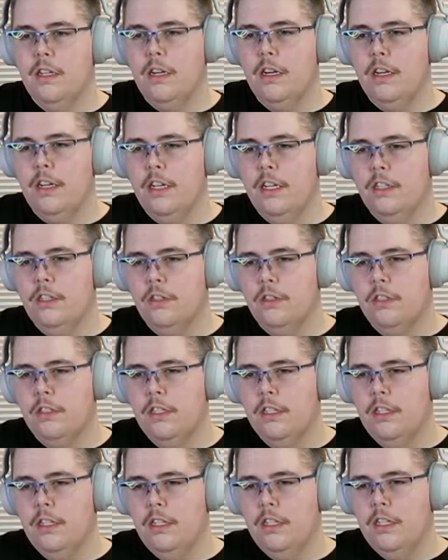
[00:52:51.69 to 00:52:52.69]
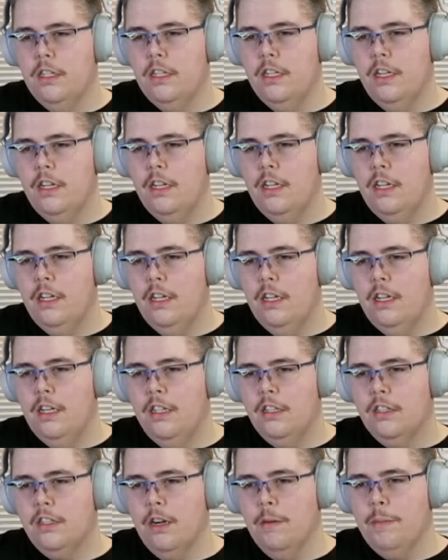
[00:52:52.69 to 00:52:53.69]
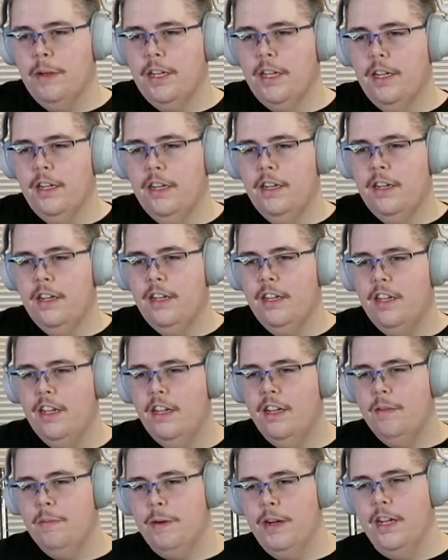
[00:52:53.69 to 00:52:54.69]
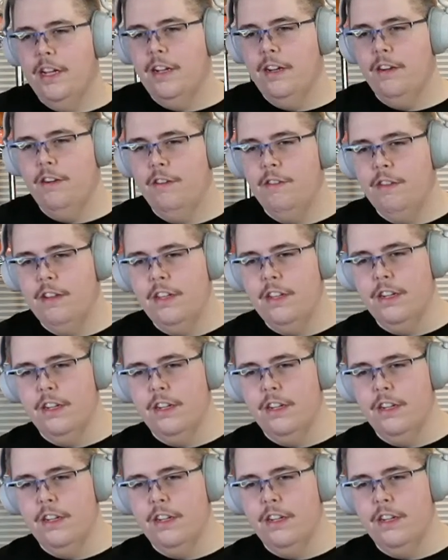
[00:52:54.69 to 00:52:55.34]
Are you interested? Start making my own.